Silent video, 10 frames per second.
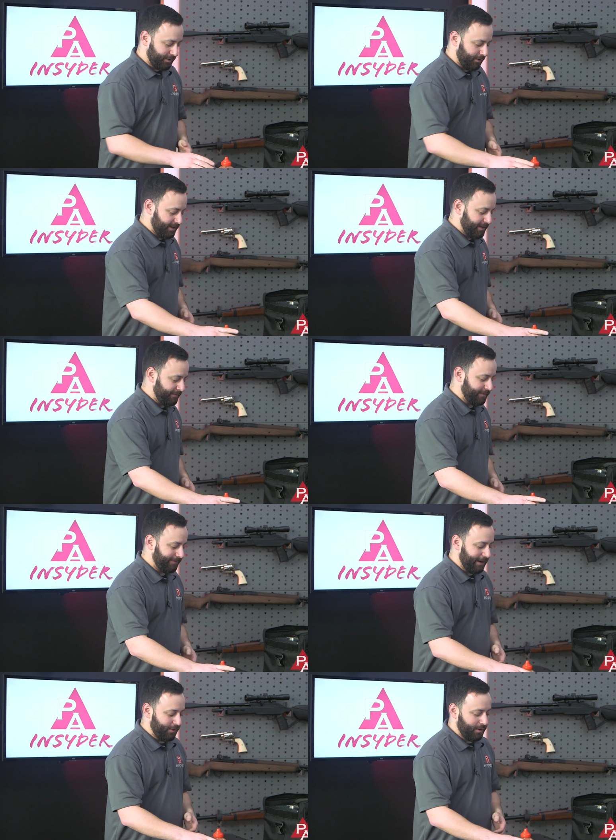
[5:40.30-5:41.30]
alternative to
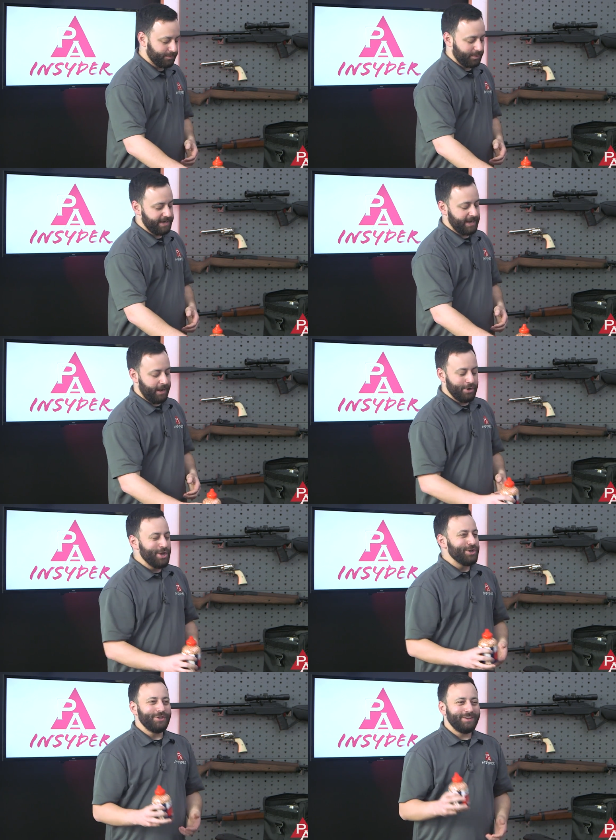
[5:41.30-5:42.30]
firearms right now.
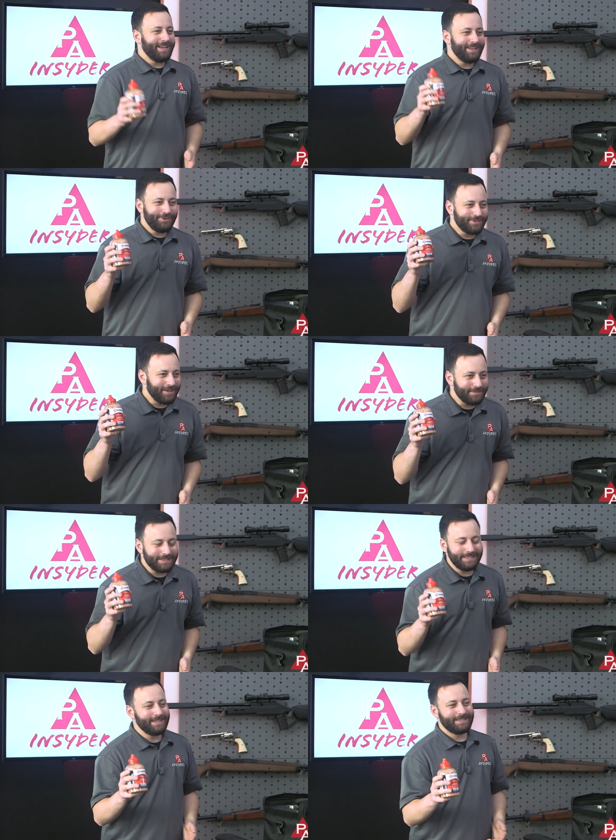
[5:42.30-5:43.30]
You can get yourself
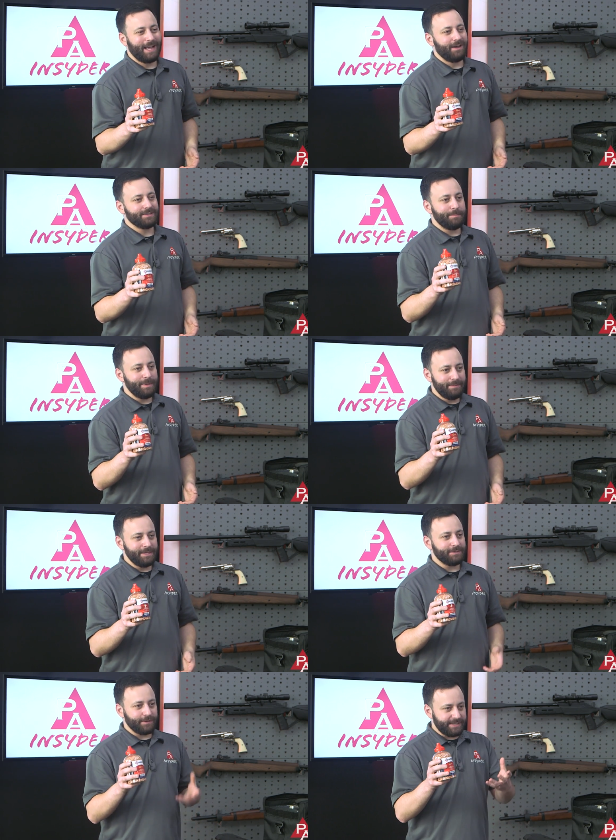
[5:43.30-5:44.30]
6,000
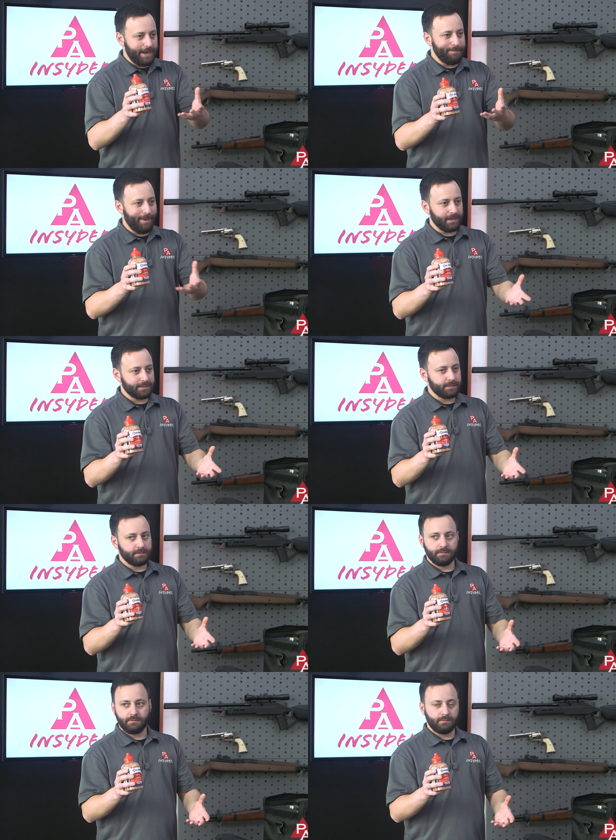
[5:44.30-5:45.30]
BBs for 10
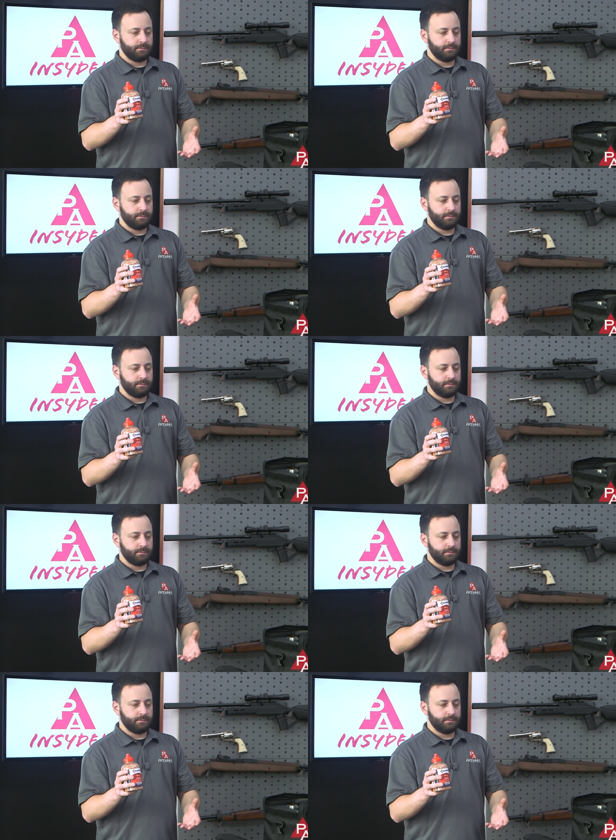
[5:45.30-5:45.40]
bucks.